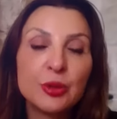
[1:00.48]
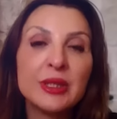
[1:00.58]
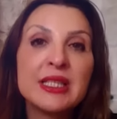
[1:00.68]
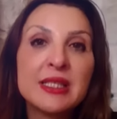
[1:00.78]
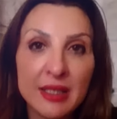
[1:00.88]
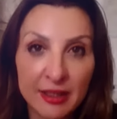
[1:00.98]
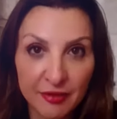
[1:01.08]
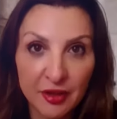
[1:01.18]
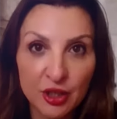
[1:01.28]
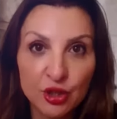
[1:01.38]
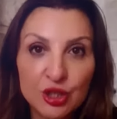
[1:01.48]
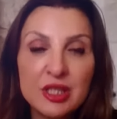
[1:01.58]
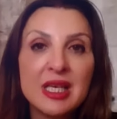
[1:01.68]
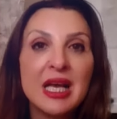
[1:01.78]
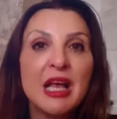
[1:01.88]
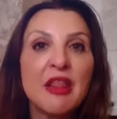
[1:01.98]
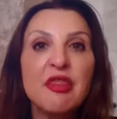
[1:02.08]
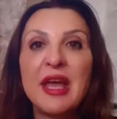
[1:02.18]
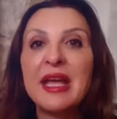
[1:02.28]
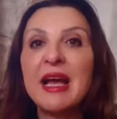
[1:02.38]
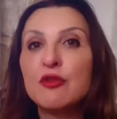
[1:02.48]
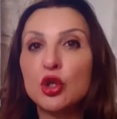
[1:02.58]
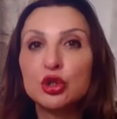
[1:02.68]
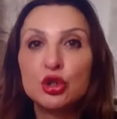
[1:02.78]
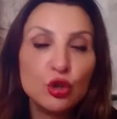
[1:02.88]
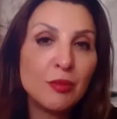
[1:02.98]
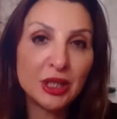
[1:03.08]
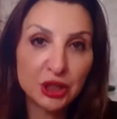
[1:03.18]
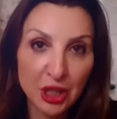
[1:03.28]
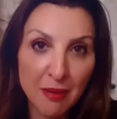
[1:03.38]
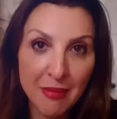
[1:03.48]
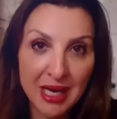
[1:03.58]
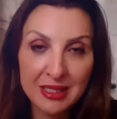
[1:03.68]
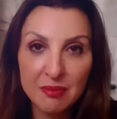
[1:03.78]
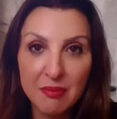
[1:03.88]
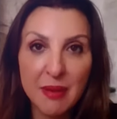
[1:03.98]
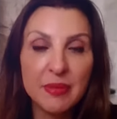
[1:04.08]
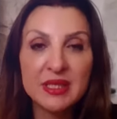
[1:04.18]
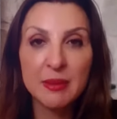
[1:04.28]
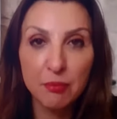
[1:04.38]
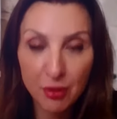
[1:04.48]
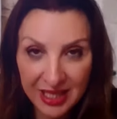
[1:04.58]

literally deliver the goods. They have got too much Hamas members and